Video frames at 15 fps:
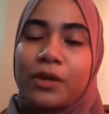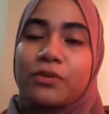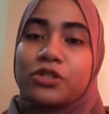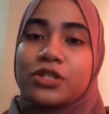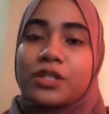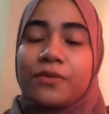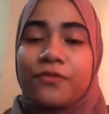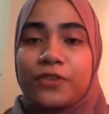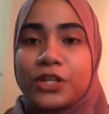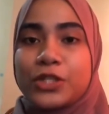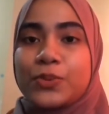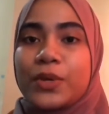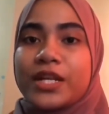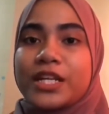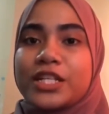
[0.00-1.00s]
which is the first
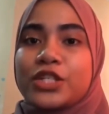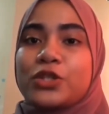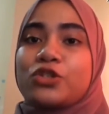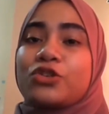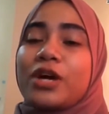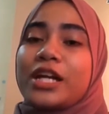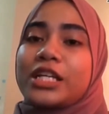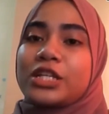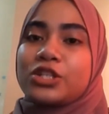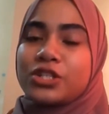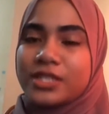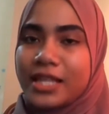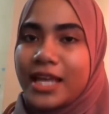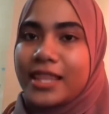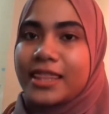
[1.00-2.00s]
one is you should
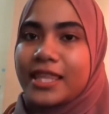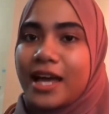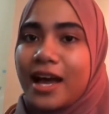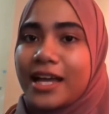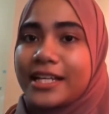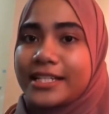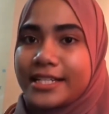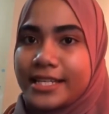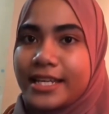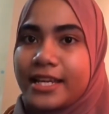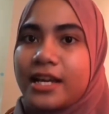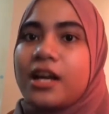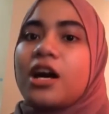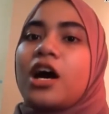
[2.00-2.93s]
understand the idea